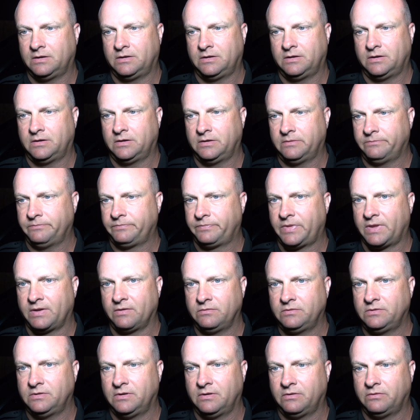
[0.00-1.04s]
Um,
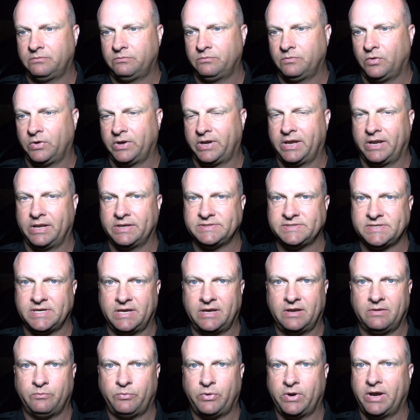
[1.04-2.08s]
you know, what can I
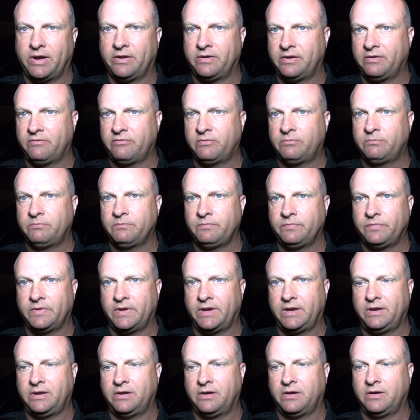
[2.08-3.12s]
say? I'm proud of them.
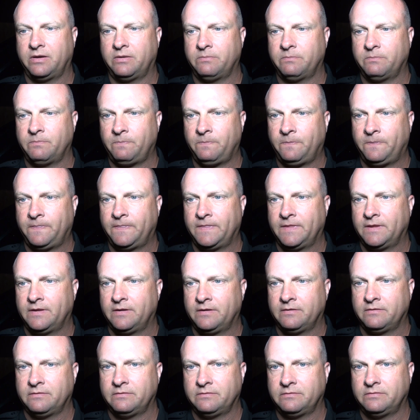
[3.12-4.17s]
They, um,
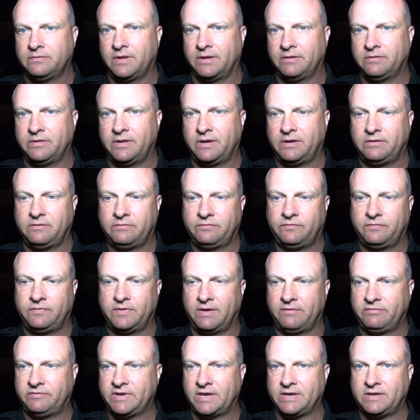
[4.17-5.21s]
they, they
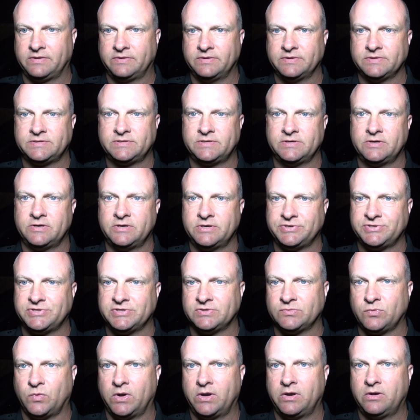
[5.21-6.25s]
they've taken this serious
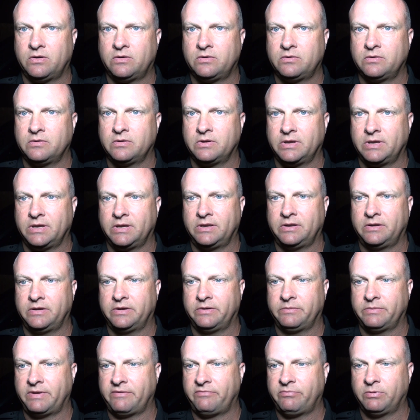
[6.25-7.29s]
as well, and
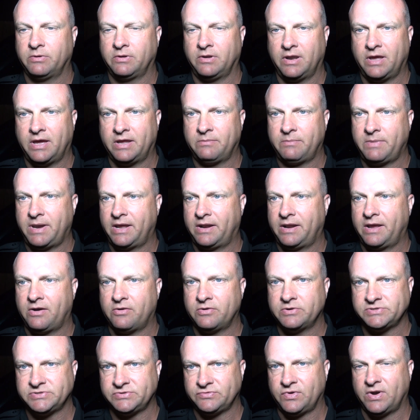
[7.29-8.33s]
uh, they've put a lot of man
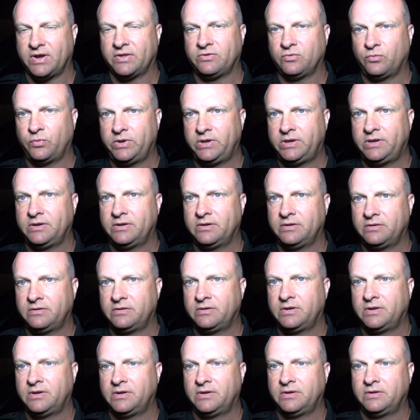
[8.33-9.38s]
hours throughout the weekend
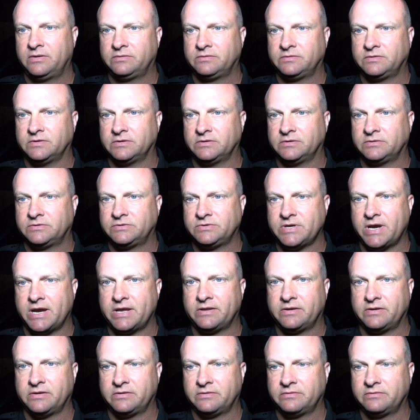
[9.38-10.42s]
to try
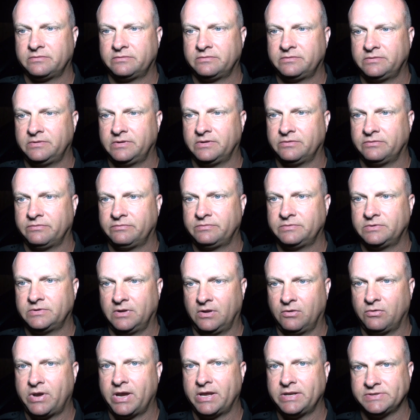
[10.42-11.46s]
to, you know,
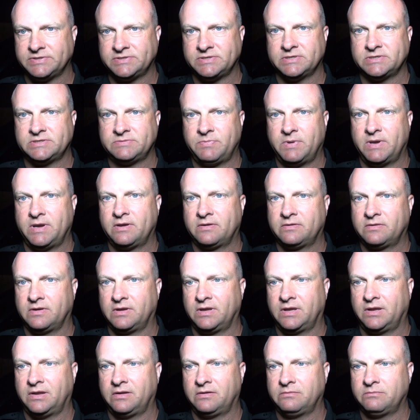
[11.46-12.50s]
locate a suspect
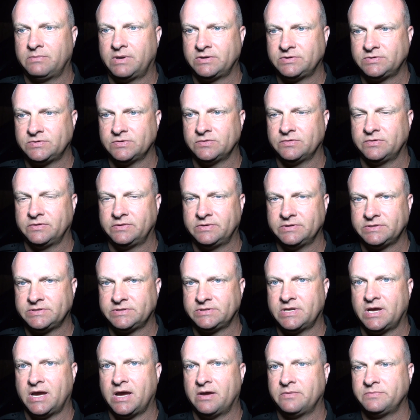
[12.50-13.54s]
and make sure that this
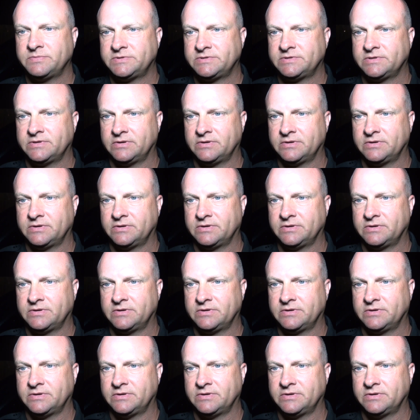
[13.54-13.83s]
stops.